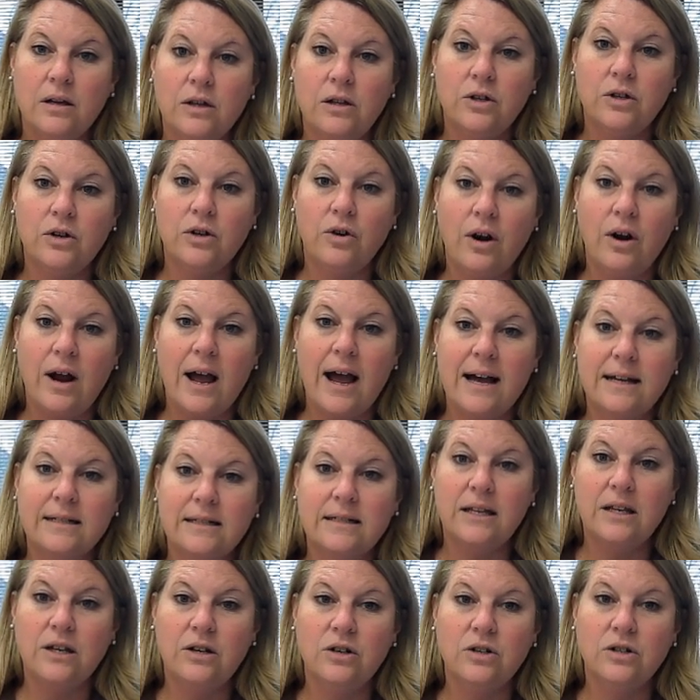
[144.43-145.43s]
you're
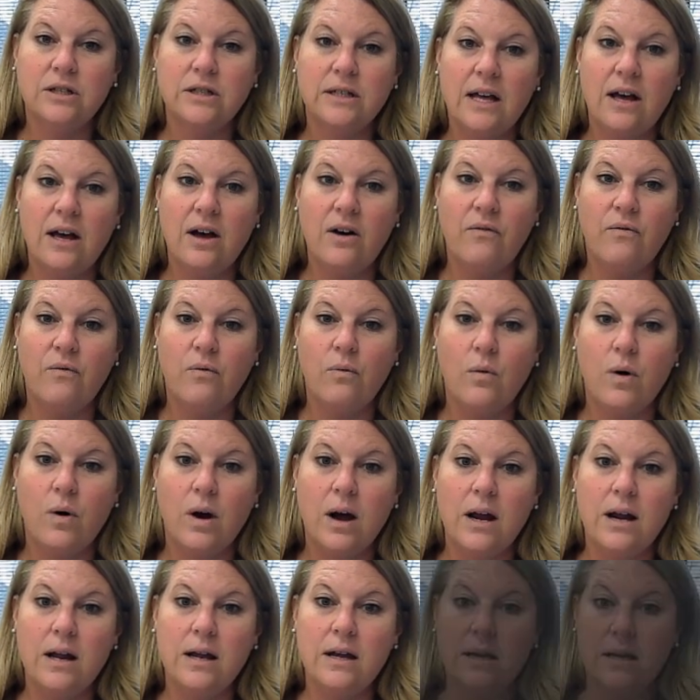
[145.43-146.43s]
asking yourself
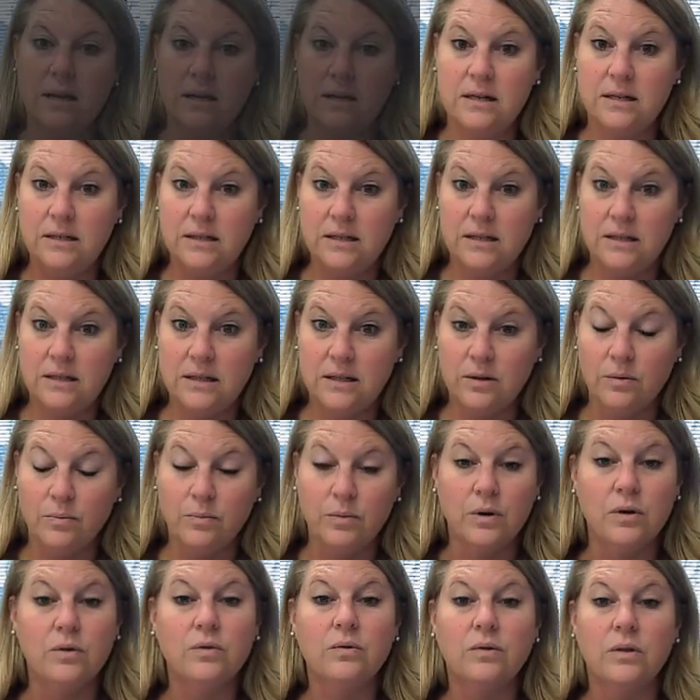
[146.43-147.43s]
what is the
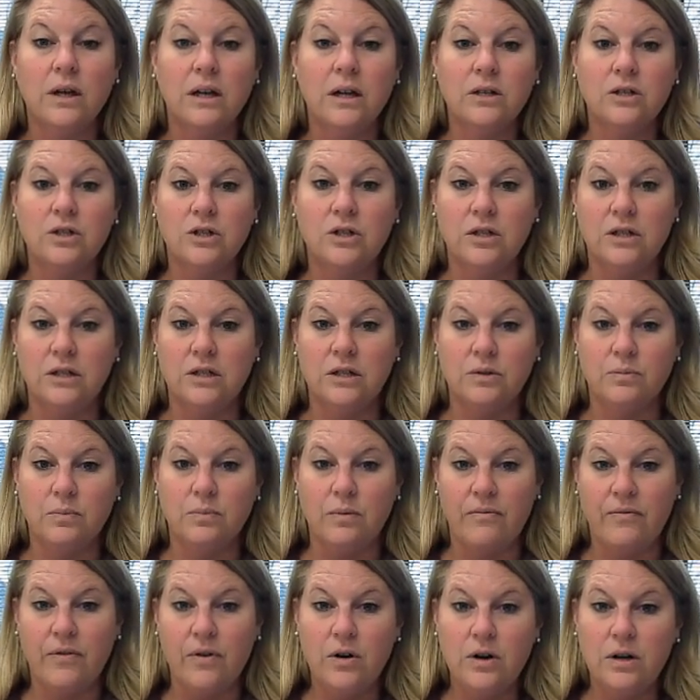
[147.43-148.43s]
root that she's
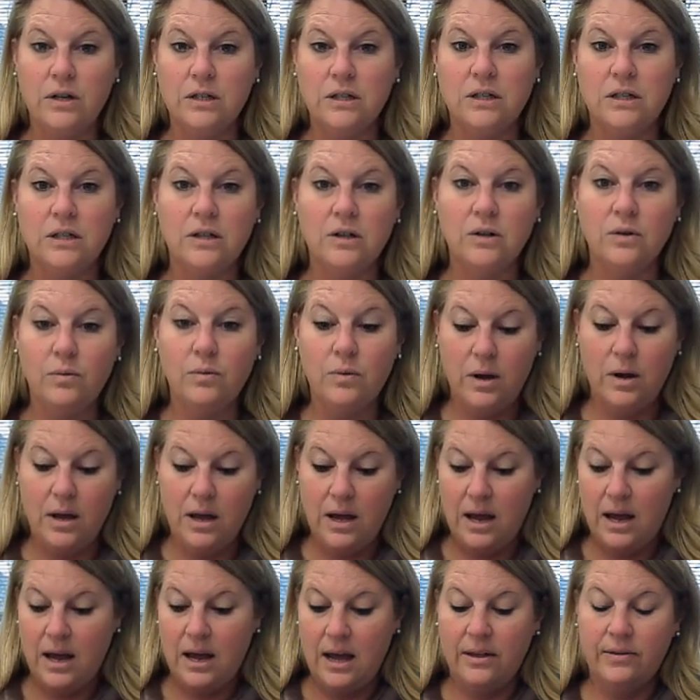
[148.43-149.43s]
referring to,
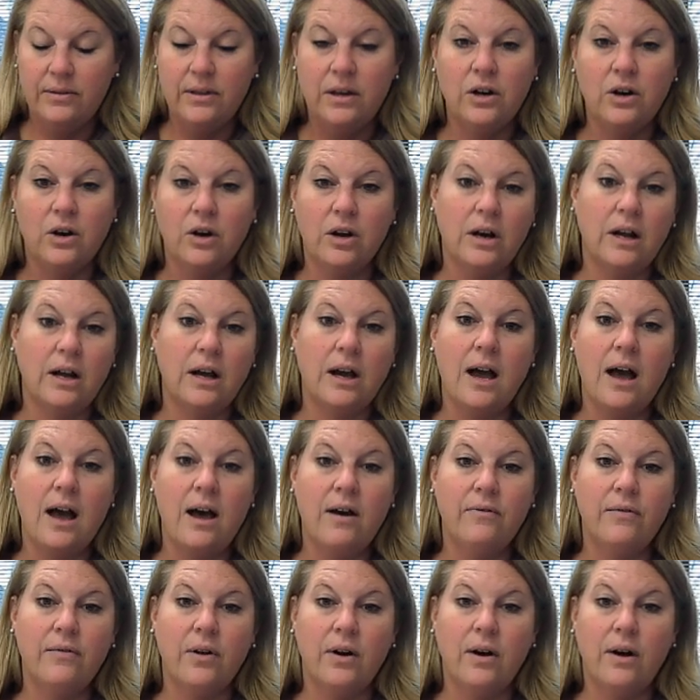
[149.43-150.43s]
and then you're going to
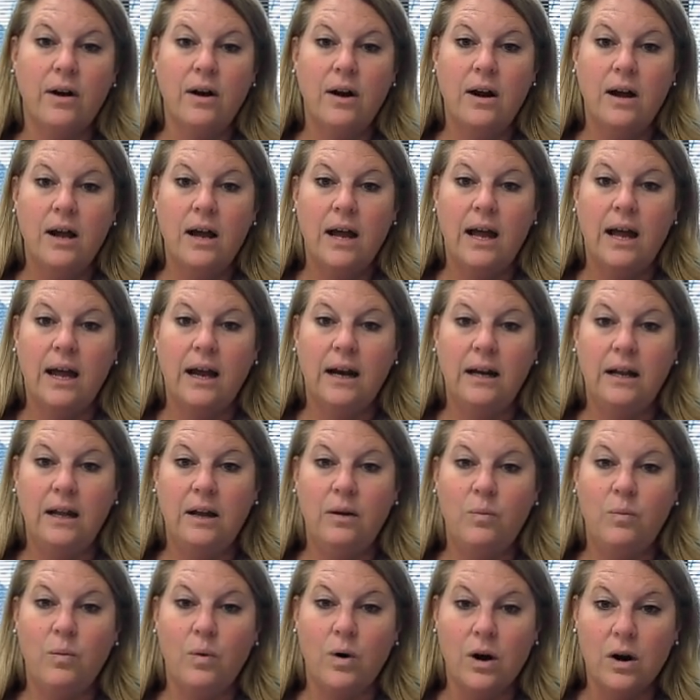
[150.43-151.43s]
cover
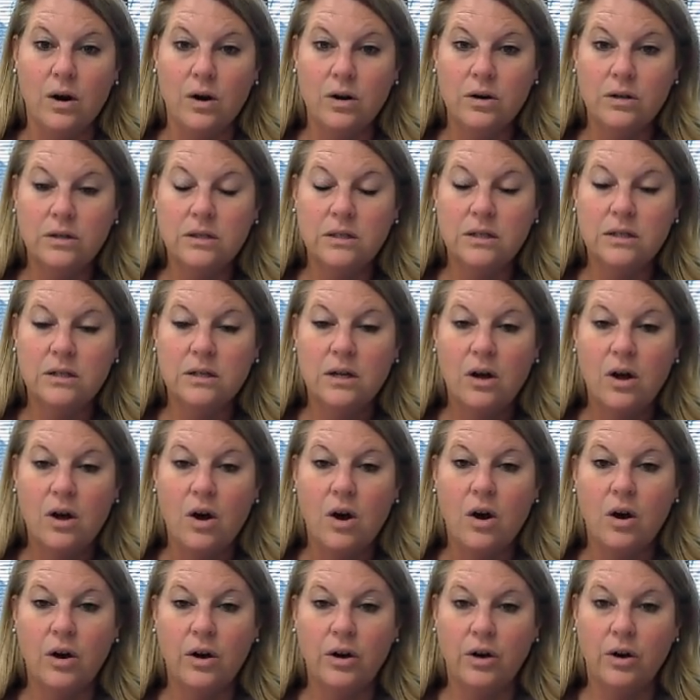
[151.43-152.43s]
any words
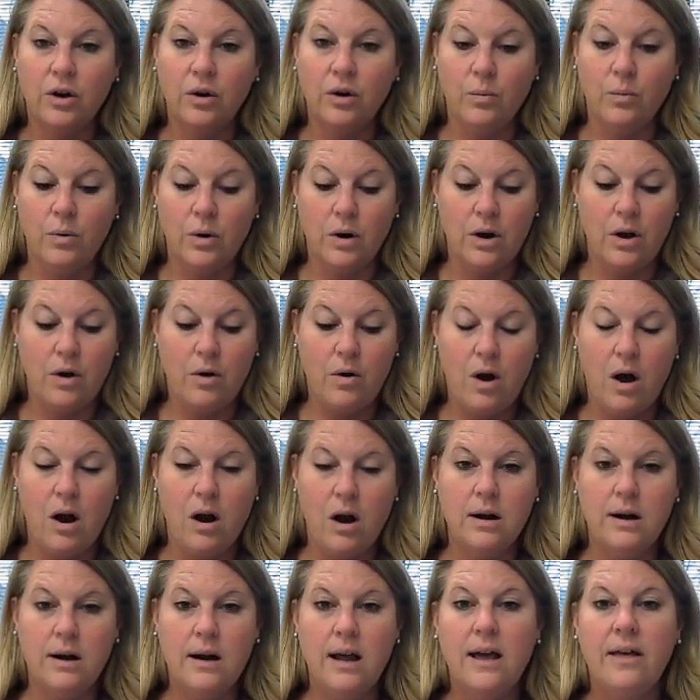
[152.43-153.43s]
on your Wordo
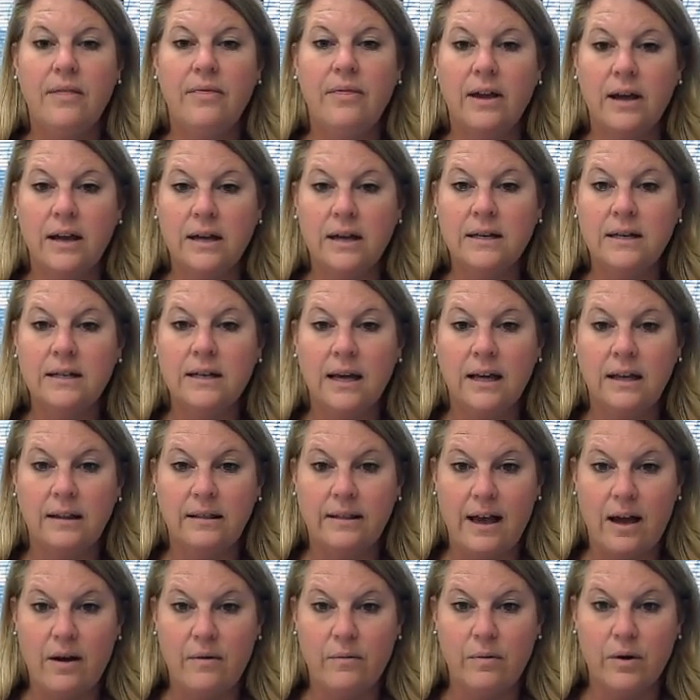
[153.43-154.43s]
card that contain
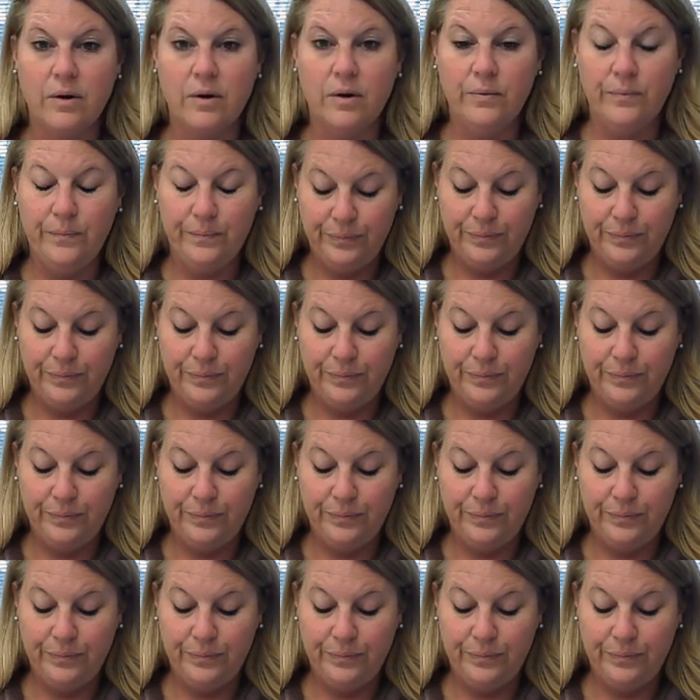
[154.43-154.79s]
that root.